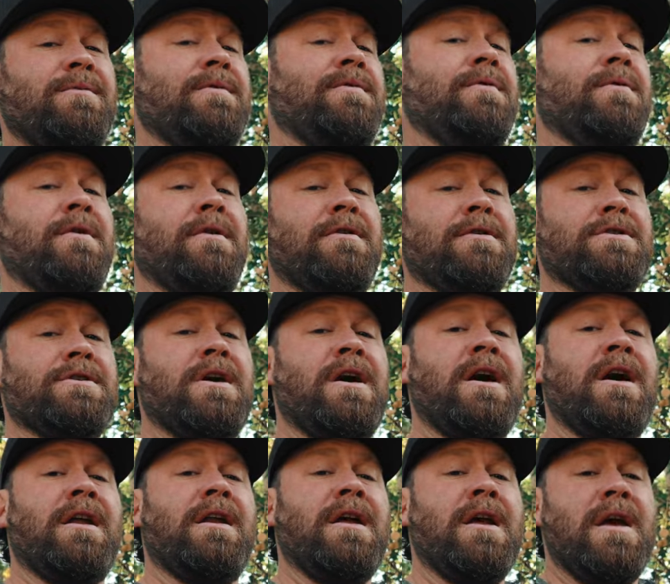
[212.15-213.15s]
before your
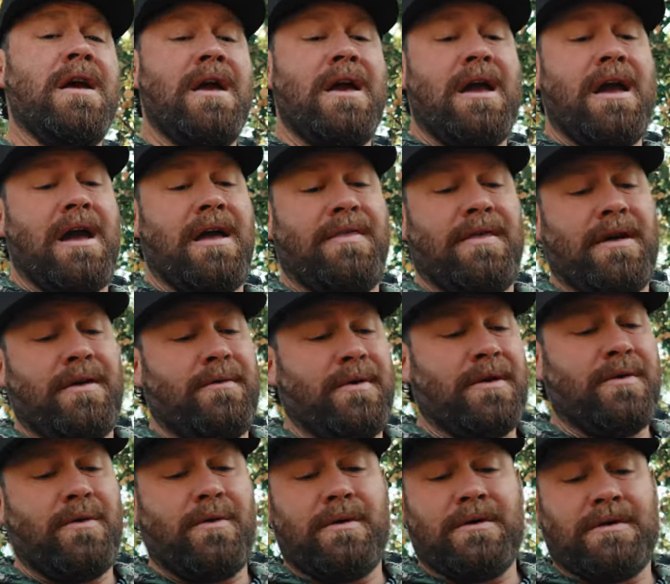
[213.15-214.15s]
shot and then
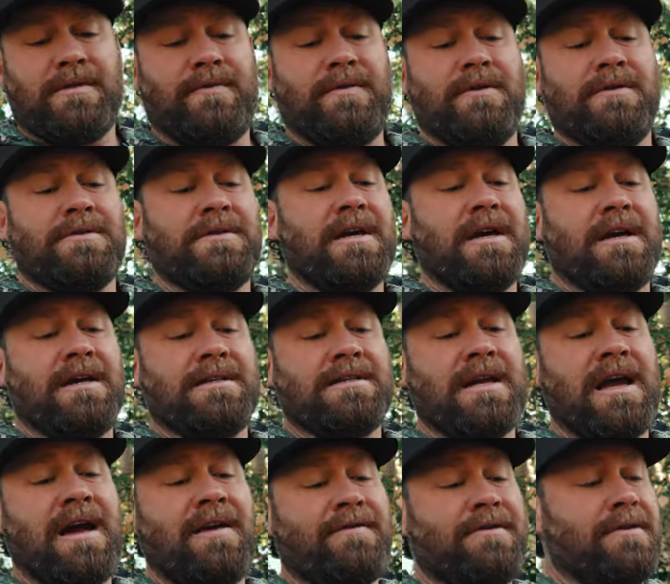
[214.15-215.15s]
records a few seconds
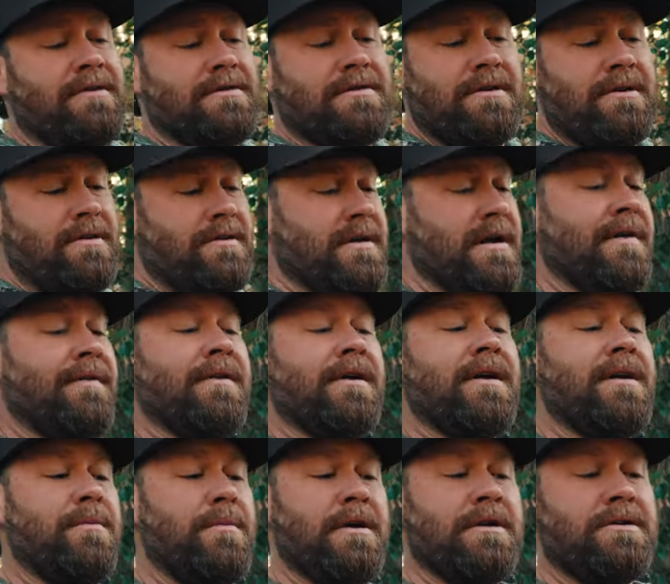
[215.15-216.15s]
after. So you're never
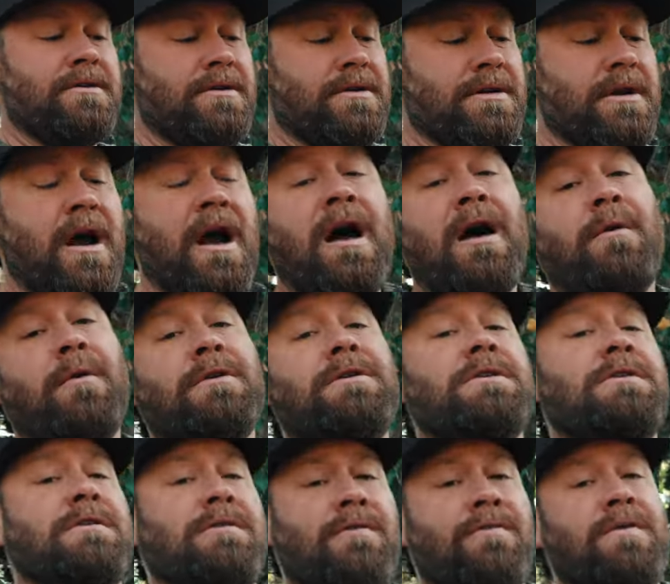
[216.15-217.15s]
going to miss your shot, which
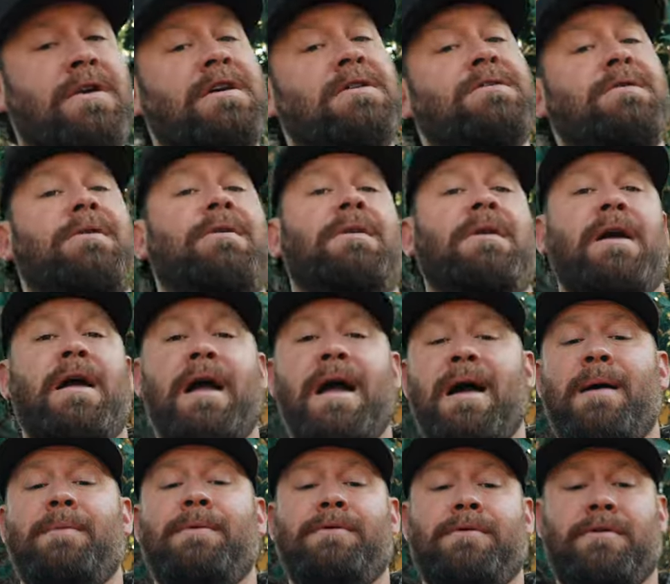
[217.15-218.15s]
is a feature that I
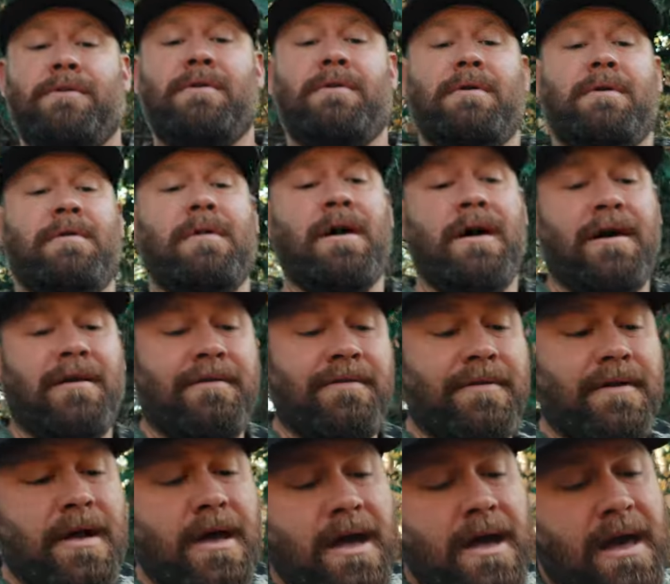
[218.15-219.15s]
absolutely love.